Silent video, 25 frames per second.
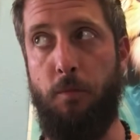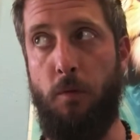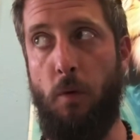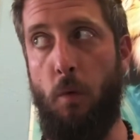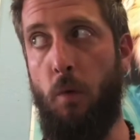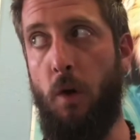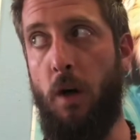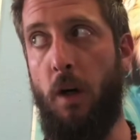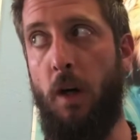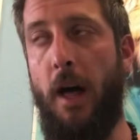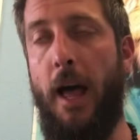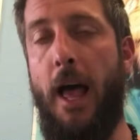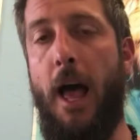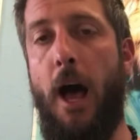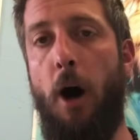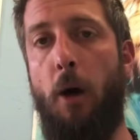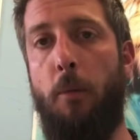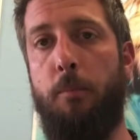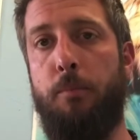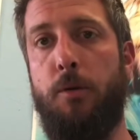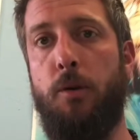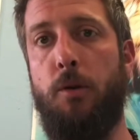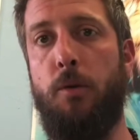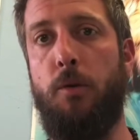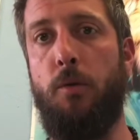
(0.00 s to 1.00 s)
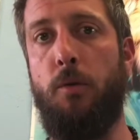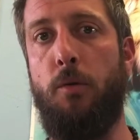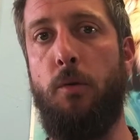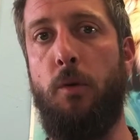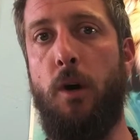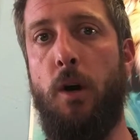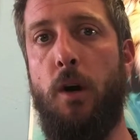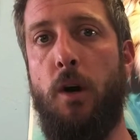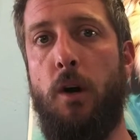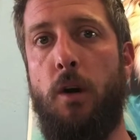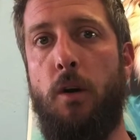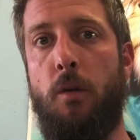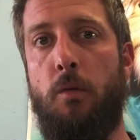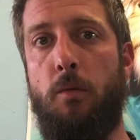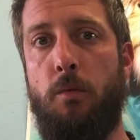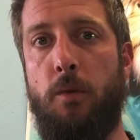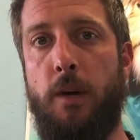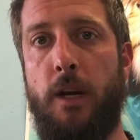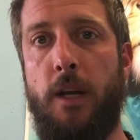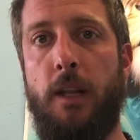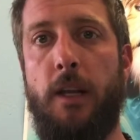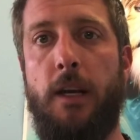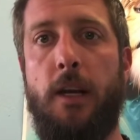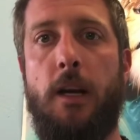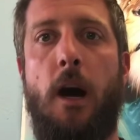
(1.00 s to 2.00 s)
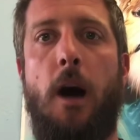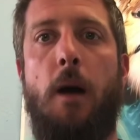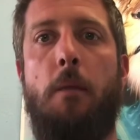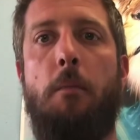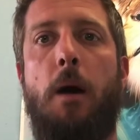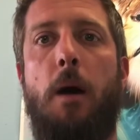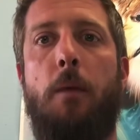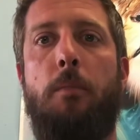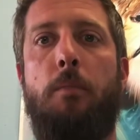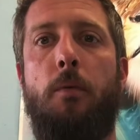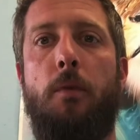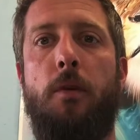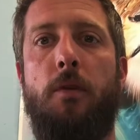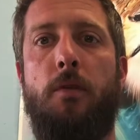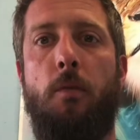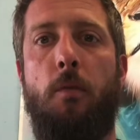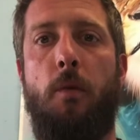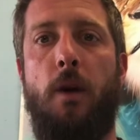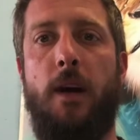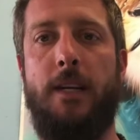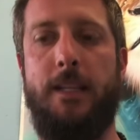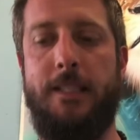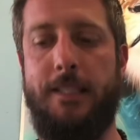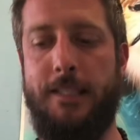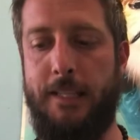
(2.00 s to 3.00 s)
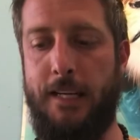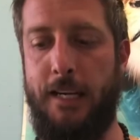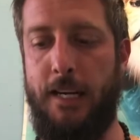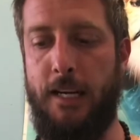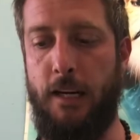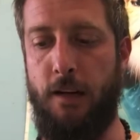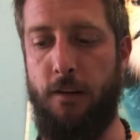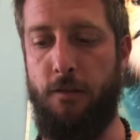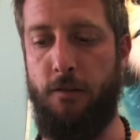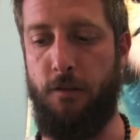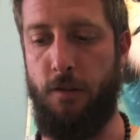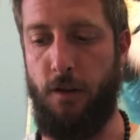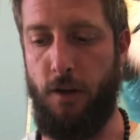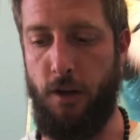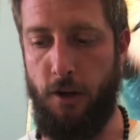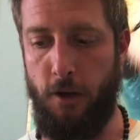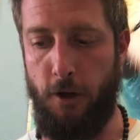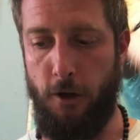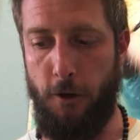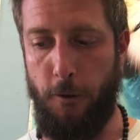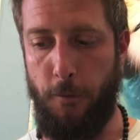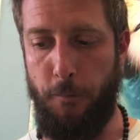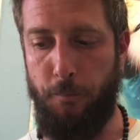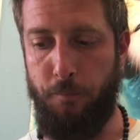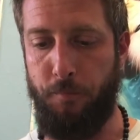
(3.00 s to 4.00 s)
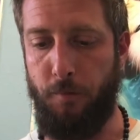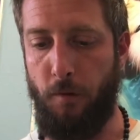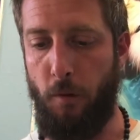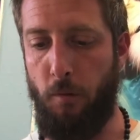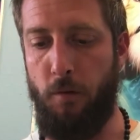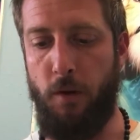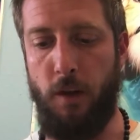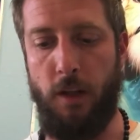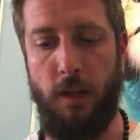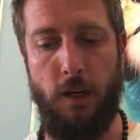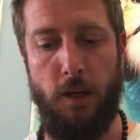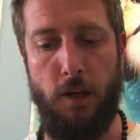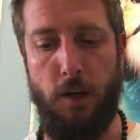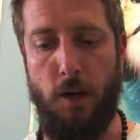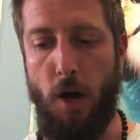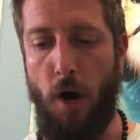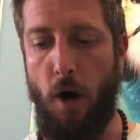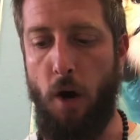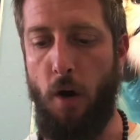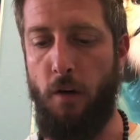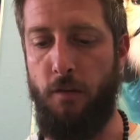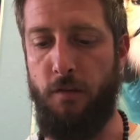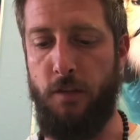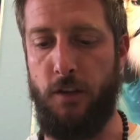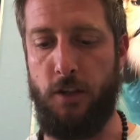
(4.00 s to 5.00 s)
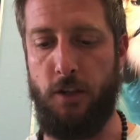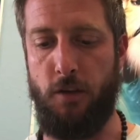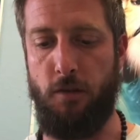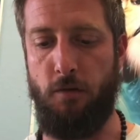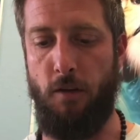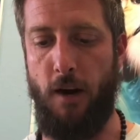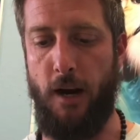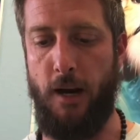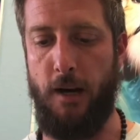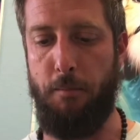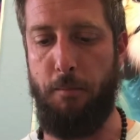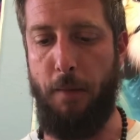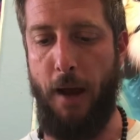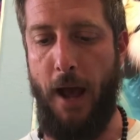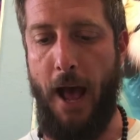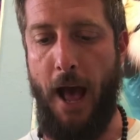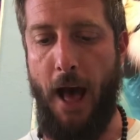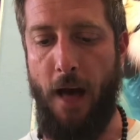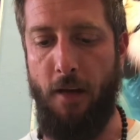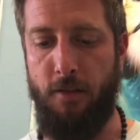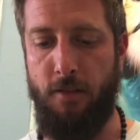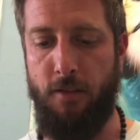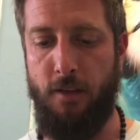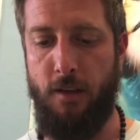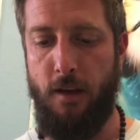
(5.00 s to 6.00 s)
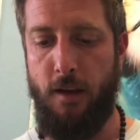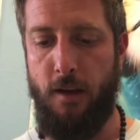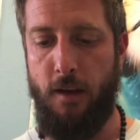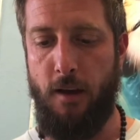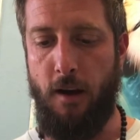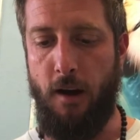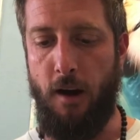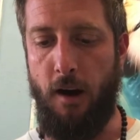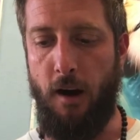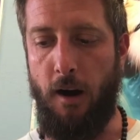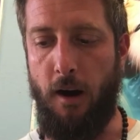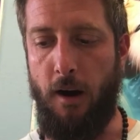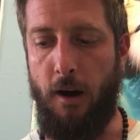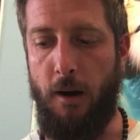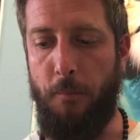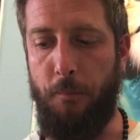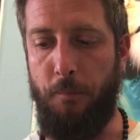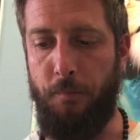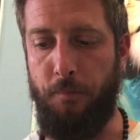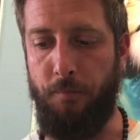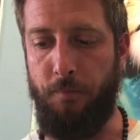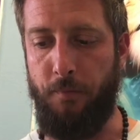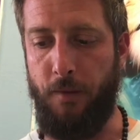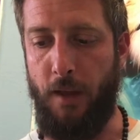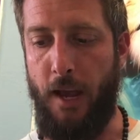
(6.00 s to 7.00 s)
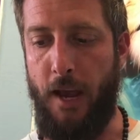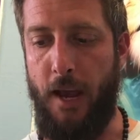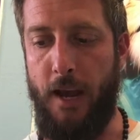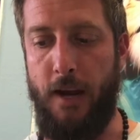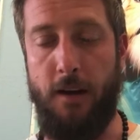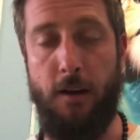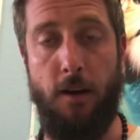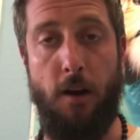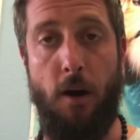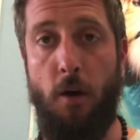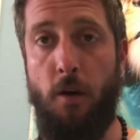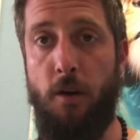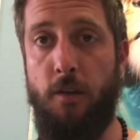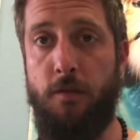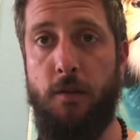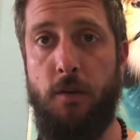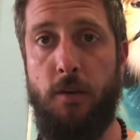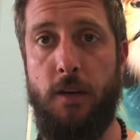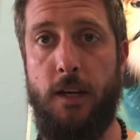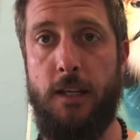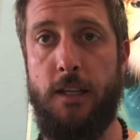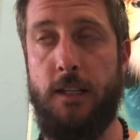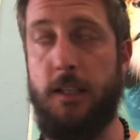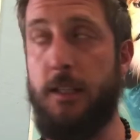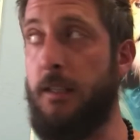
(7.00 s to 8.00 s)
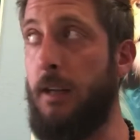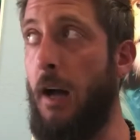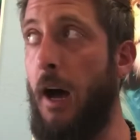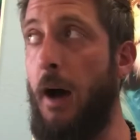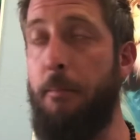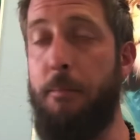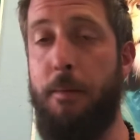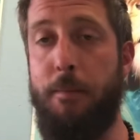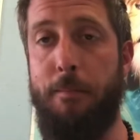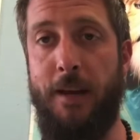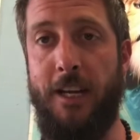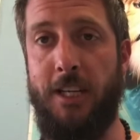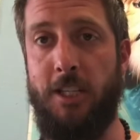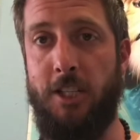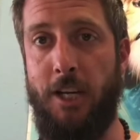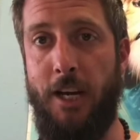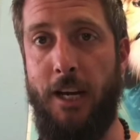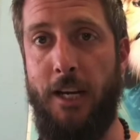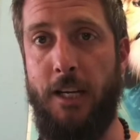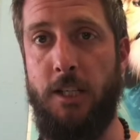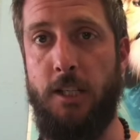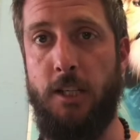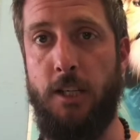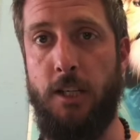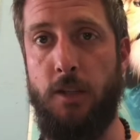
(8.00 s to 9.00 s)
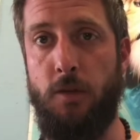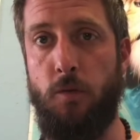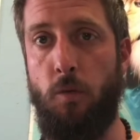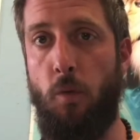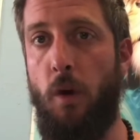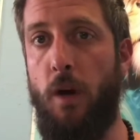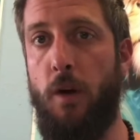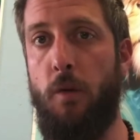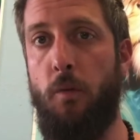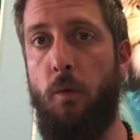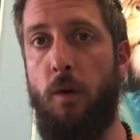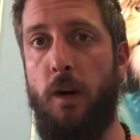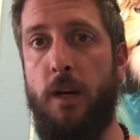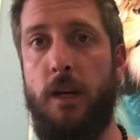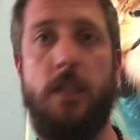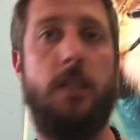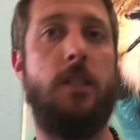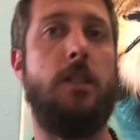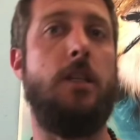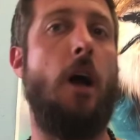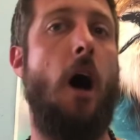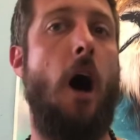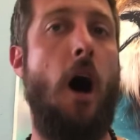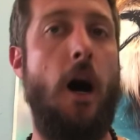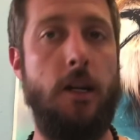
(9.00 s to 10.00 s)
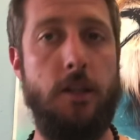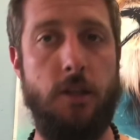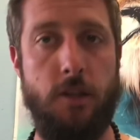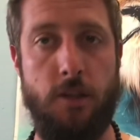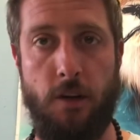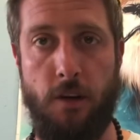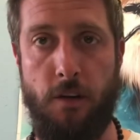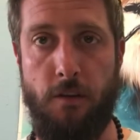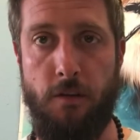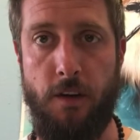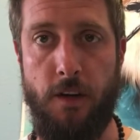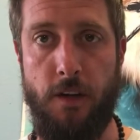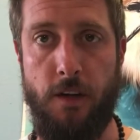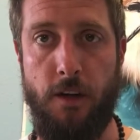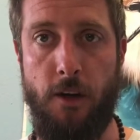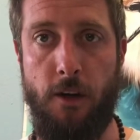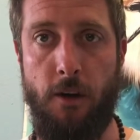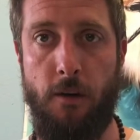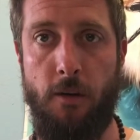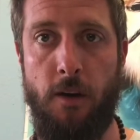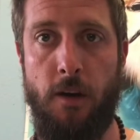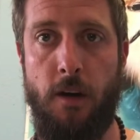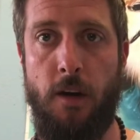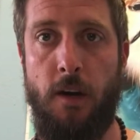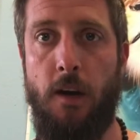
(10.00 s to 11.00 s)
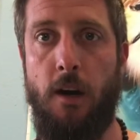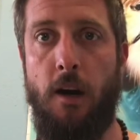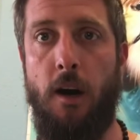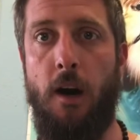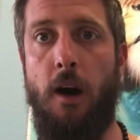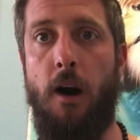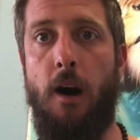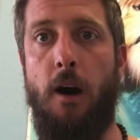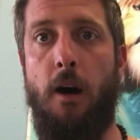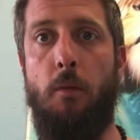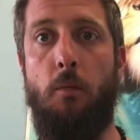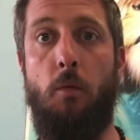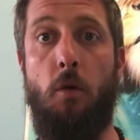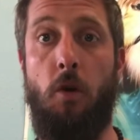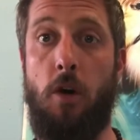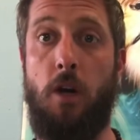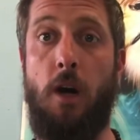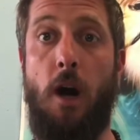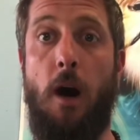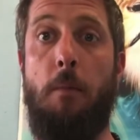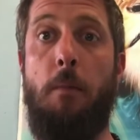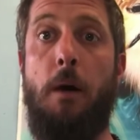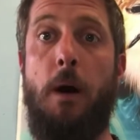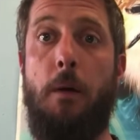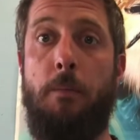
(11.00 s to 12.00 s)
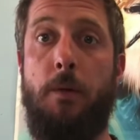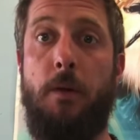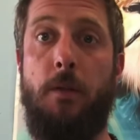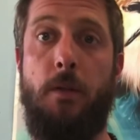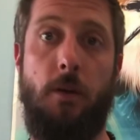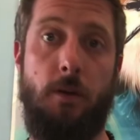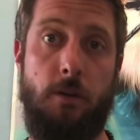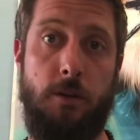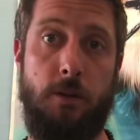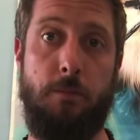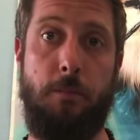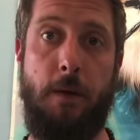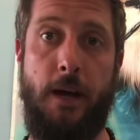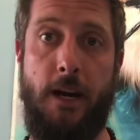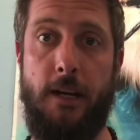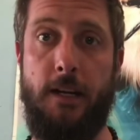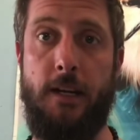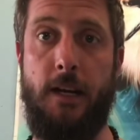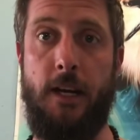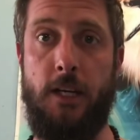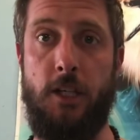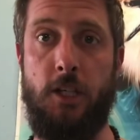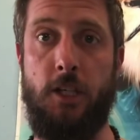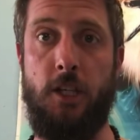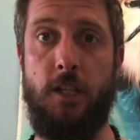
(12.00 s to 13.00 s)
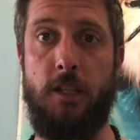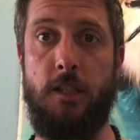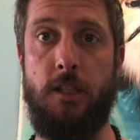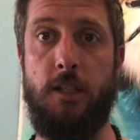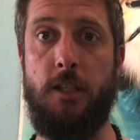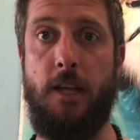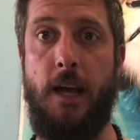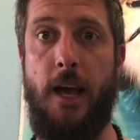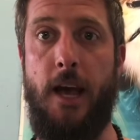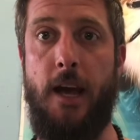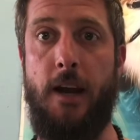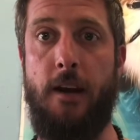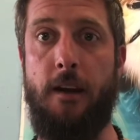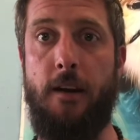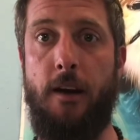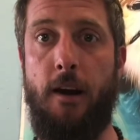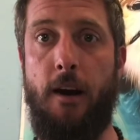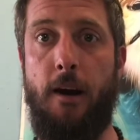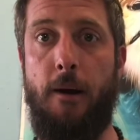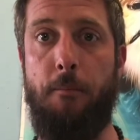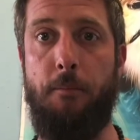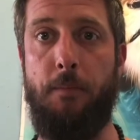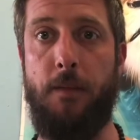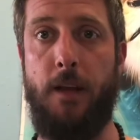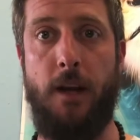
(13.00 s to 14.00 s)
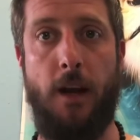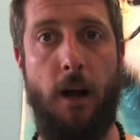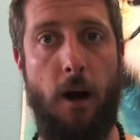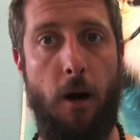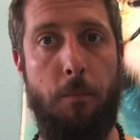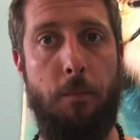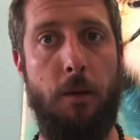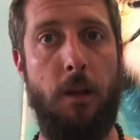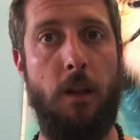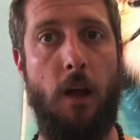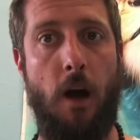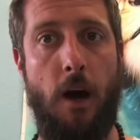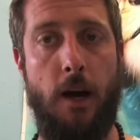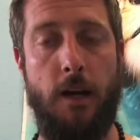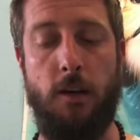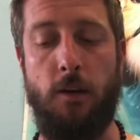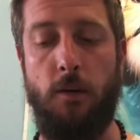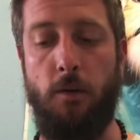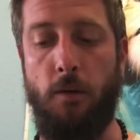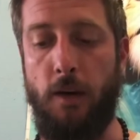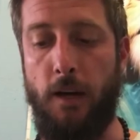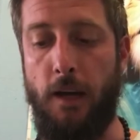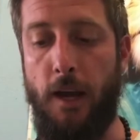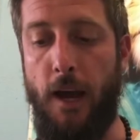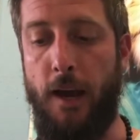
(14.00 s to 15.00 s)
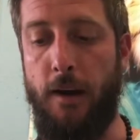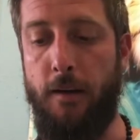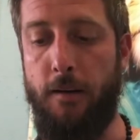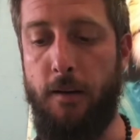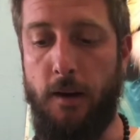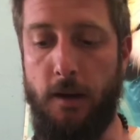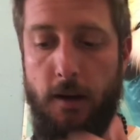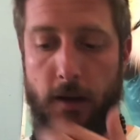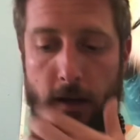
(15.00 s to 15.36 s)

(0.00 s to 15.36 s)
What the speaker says: will help you really come up with what is needed for you. Really know if it's your right path, and know if you need to stop and make changes. What is not serving you will come up in those meditations and help align you again.